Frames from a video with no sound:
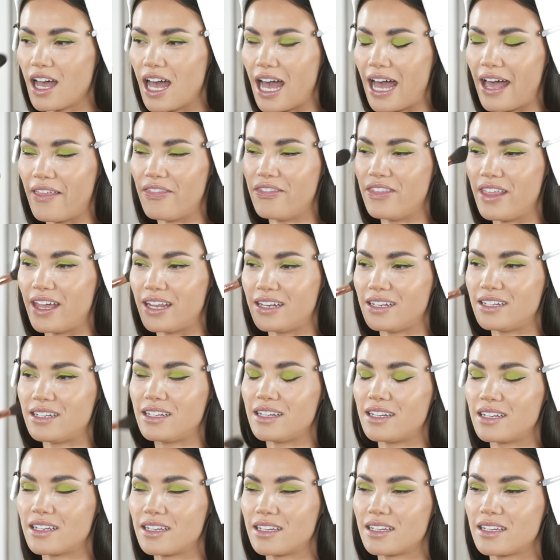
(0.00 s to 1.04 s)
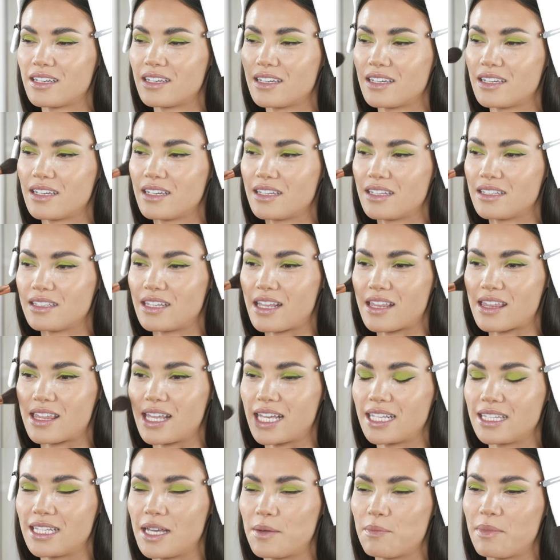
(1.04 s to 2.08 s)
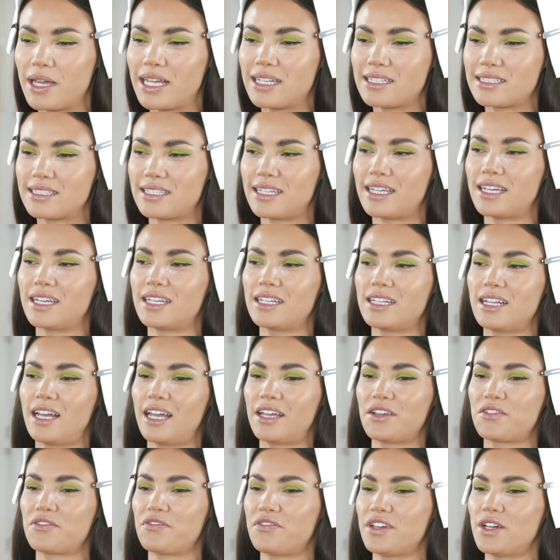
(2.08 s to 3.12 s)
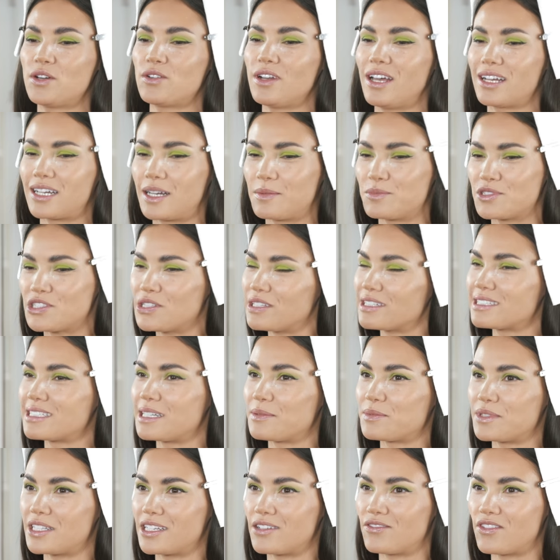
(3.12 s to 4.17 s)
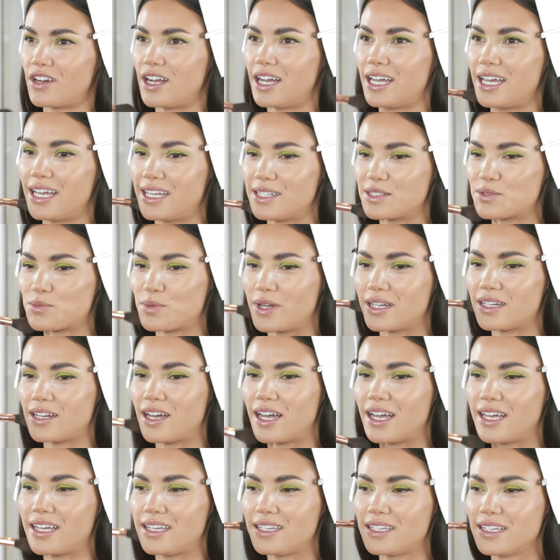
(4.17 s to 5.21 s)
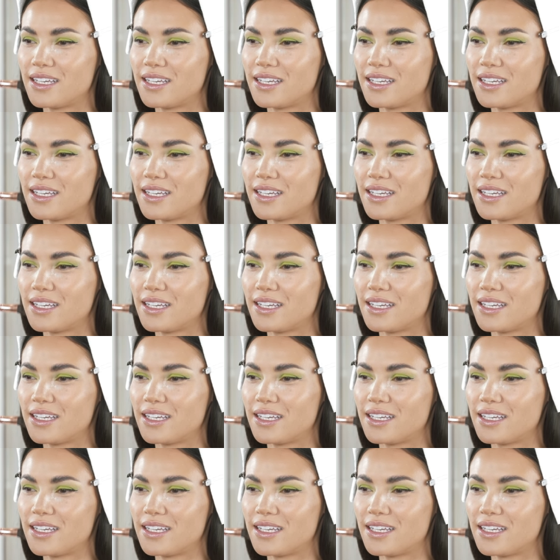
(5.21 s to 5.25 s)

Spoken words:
And then the thing that makes it like feel like I'm doing something right is when I